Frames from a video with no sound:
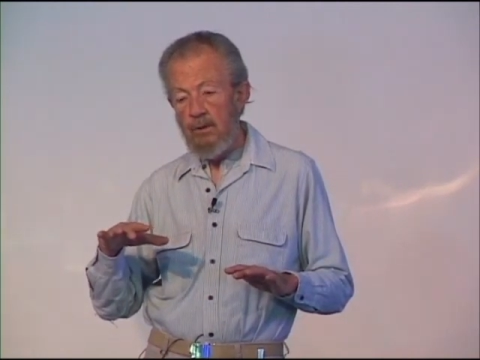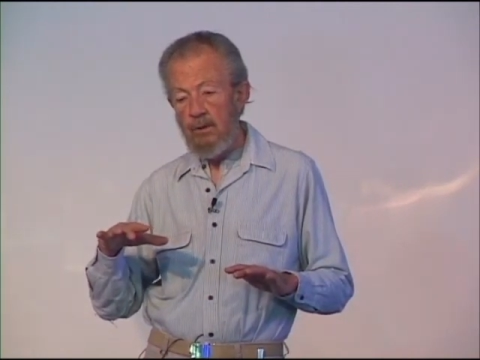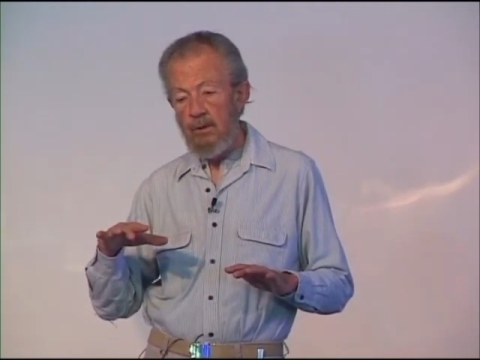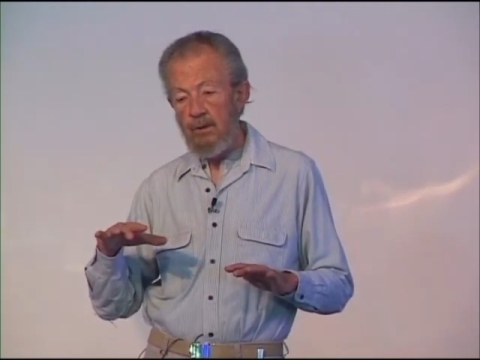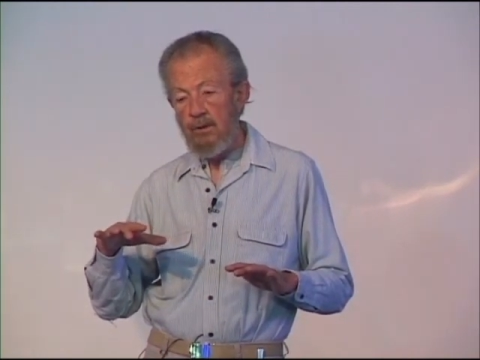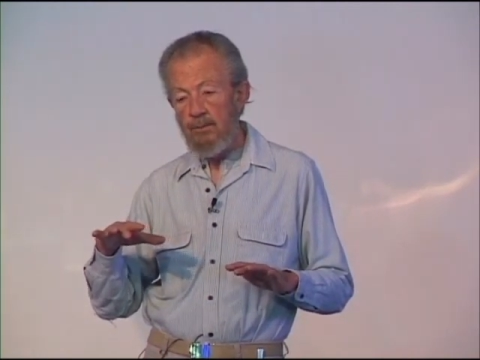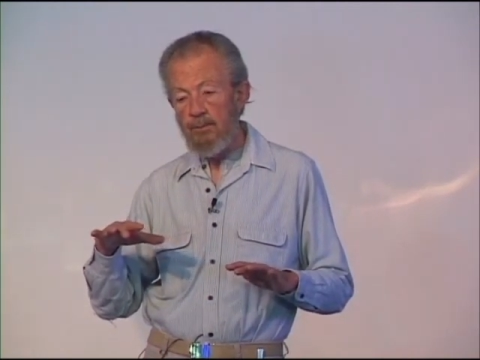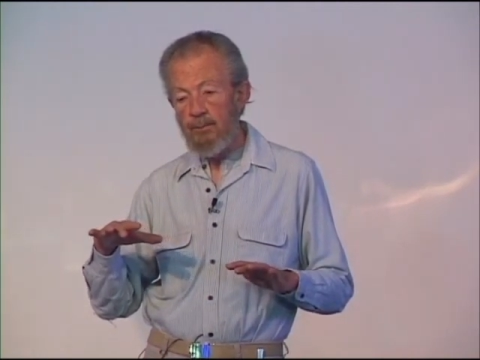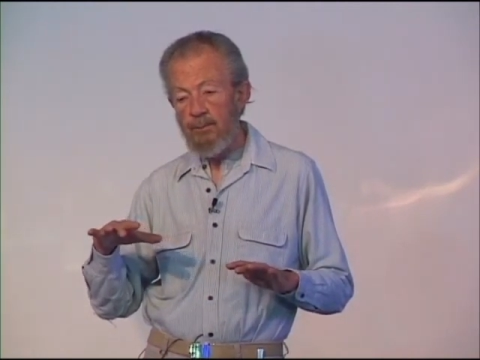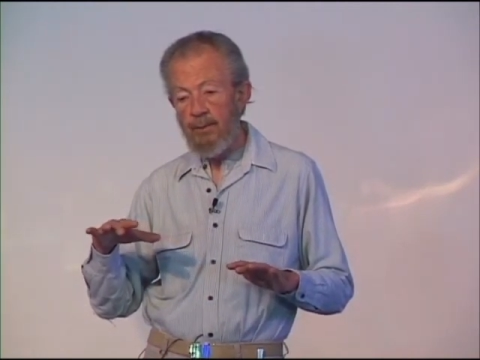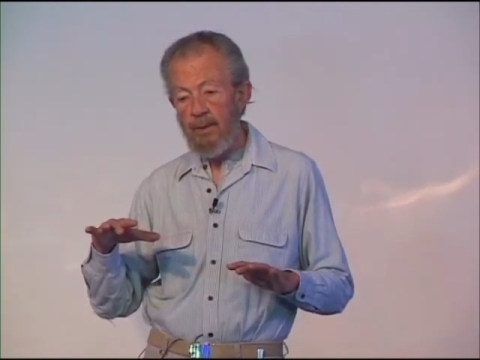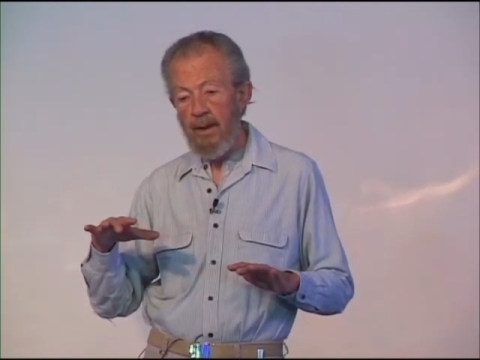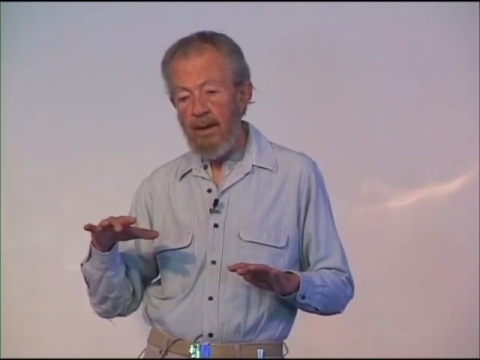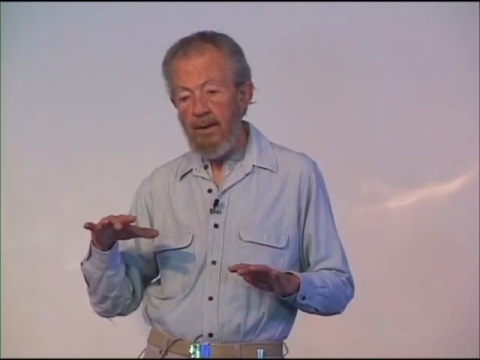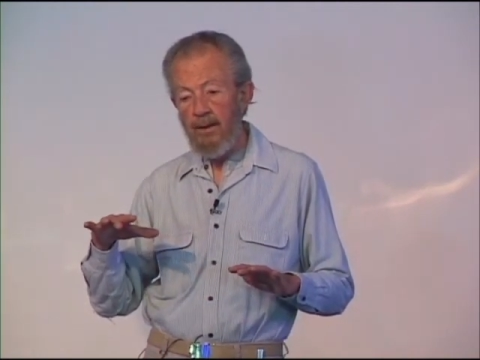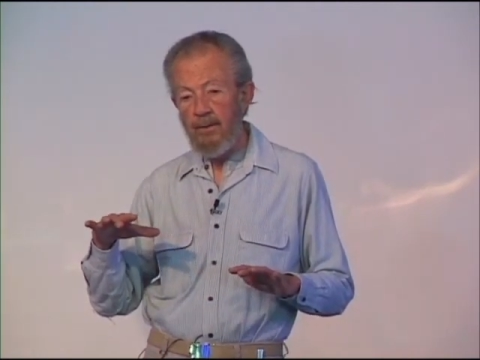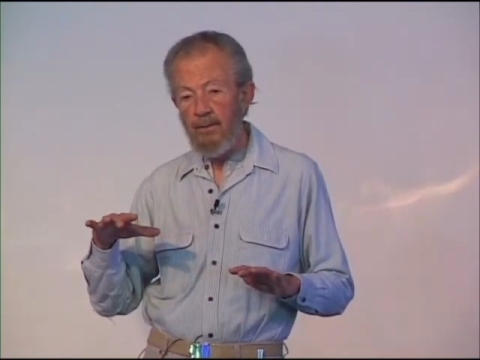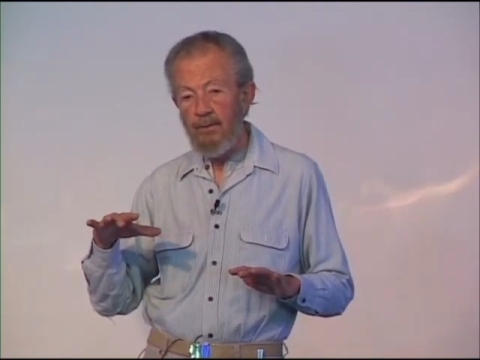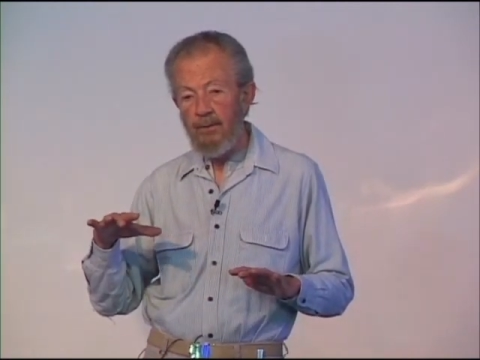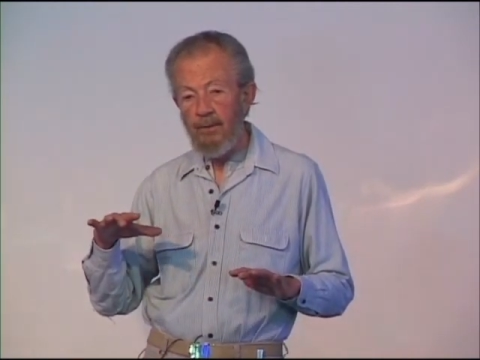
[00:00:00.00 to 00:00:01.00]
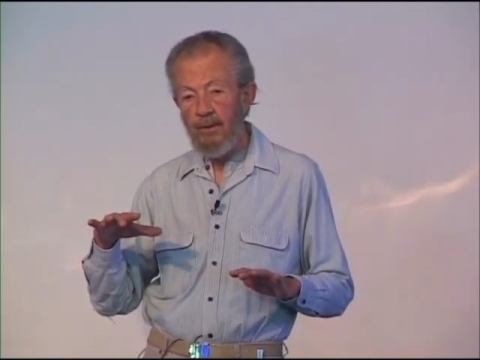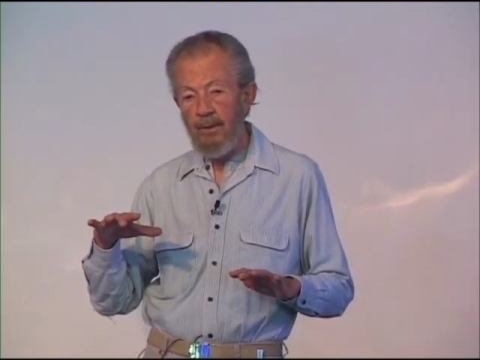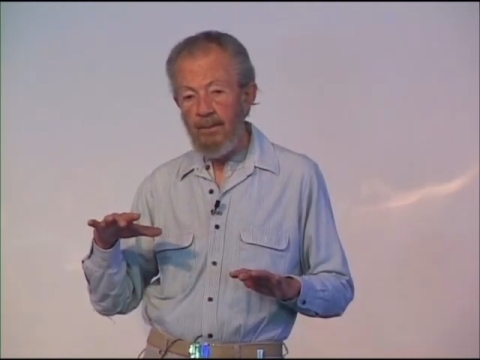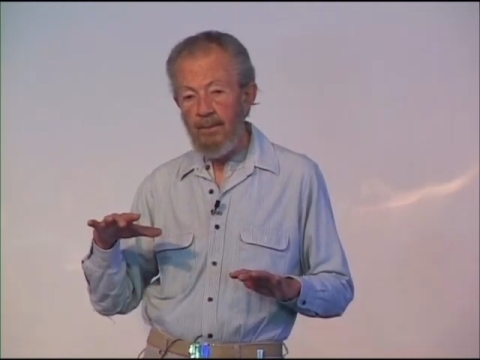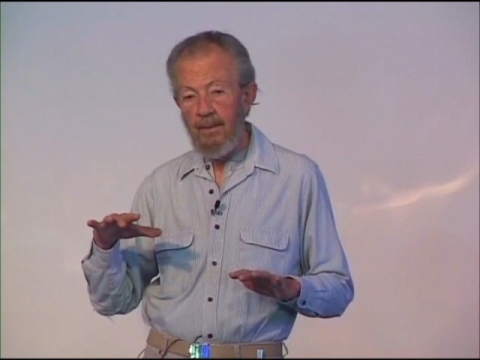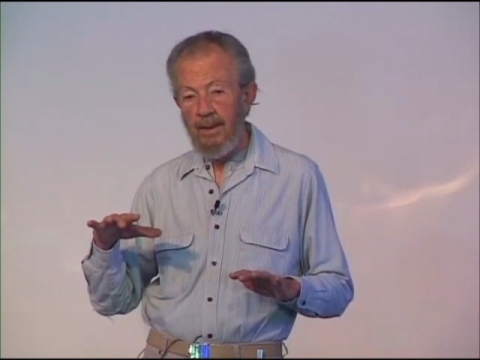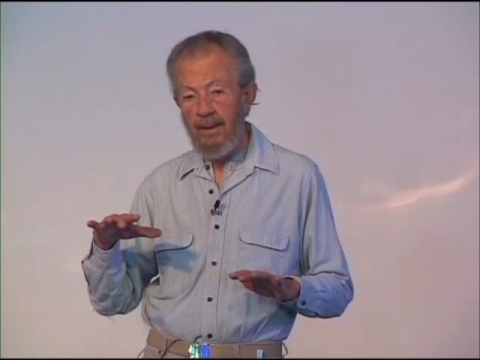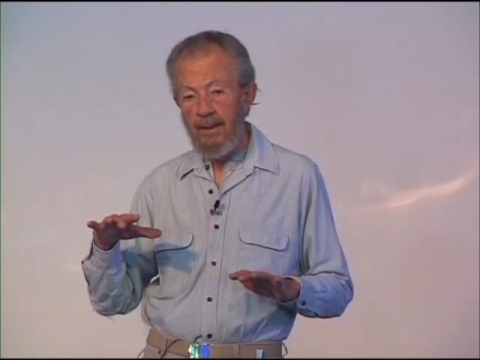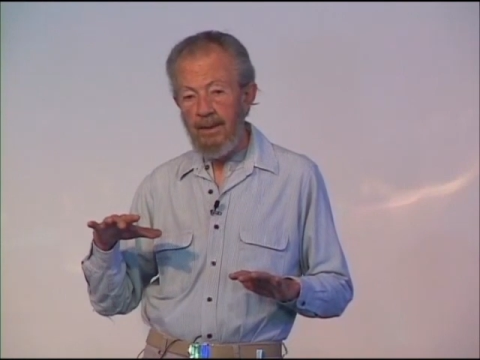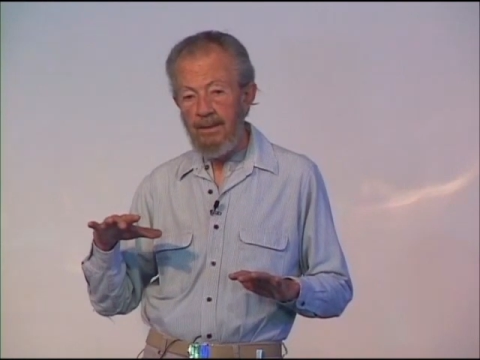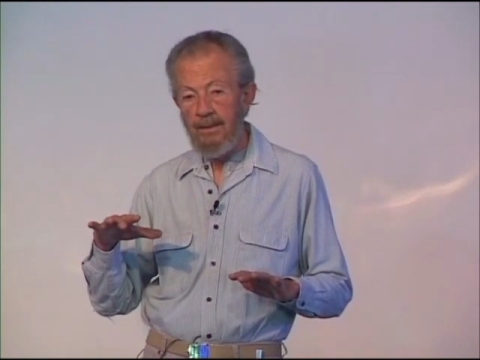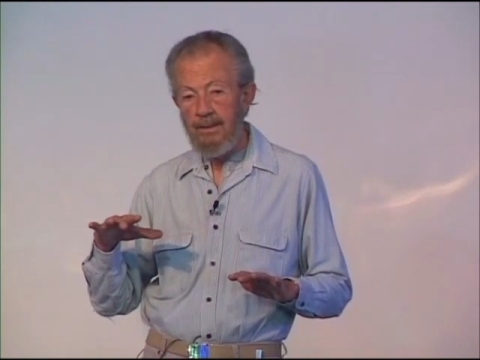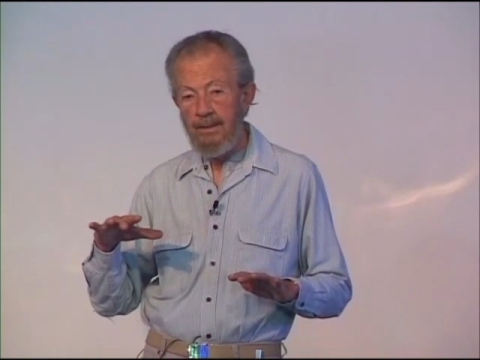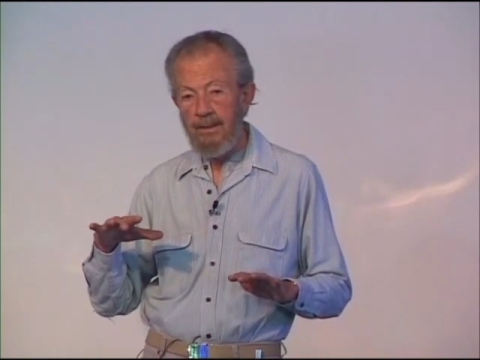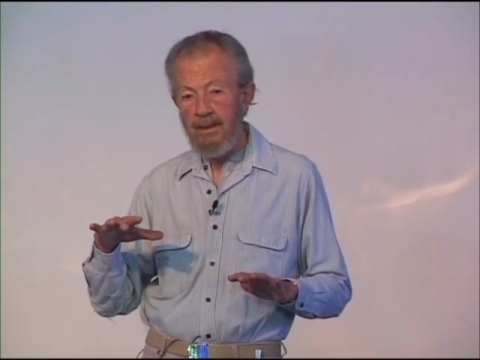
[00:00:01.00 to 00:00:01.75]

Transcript: just prior to the mind's